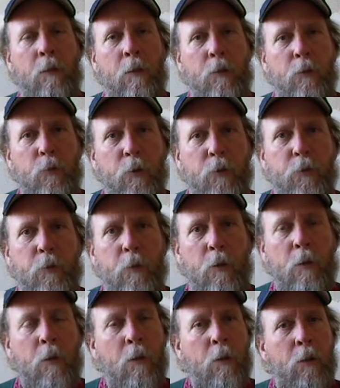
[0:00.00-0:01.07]
in which
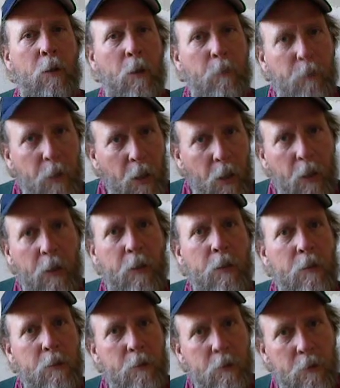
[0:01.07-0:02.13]
we're applying
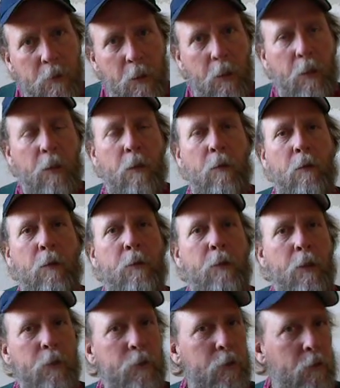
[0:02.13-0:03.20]
and sustaining our
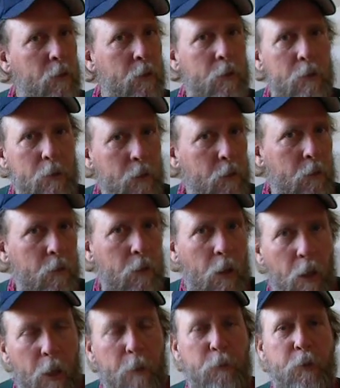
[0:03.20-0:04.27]
attention on a single
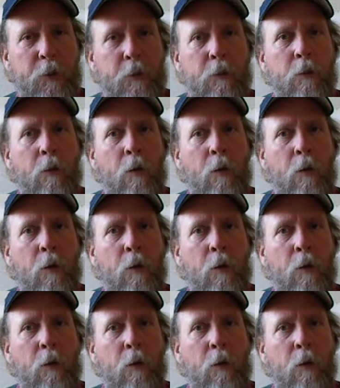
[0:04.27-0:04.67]
object